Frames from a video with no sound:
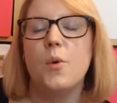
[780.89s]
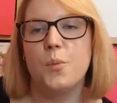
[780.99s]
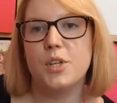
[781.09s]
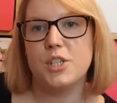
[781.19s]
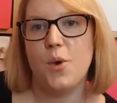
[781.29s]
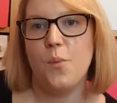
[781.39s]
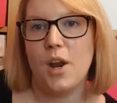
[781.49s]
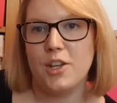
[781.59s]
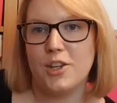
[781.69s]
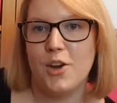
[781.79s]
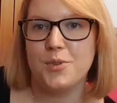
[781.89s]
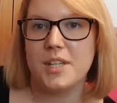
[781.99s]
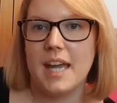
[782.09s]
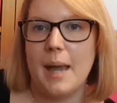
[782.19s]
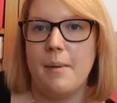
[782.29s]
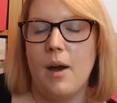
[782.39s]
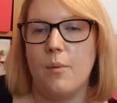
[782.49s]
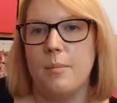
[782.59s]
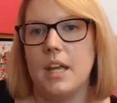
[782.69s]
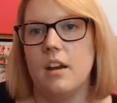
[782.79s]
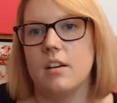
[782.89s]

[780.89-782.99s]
was that one of the girls that came out with me